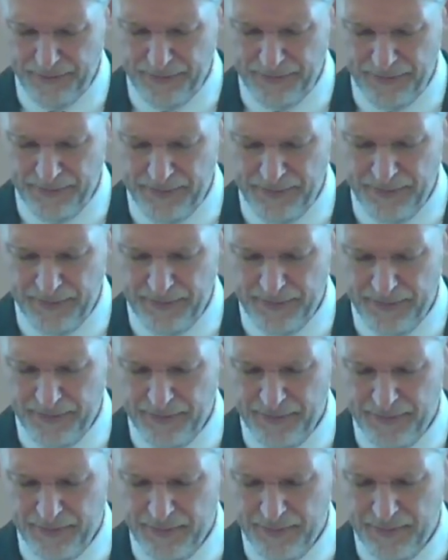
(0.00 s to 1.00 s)

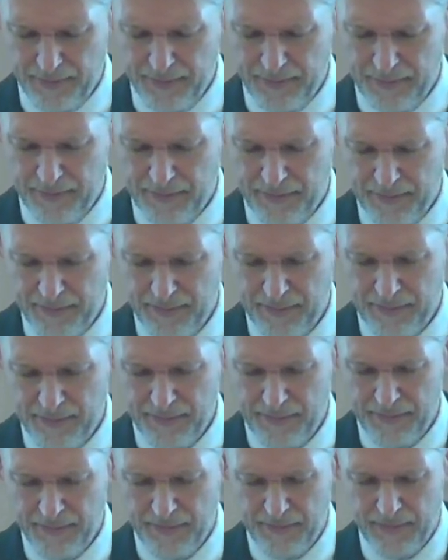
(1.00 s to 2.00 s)

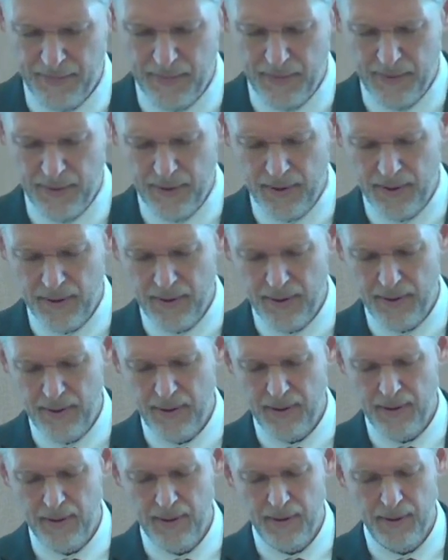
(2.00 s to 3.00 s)

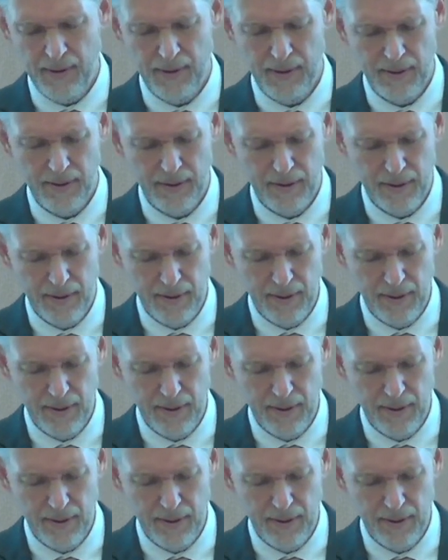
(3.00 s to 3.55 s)
Nobody speaks.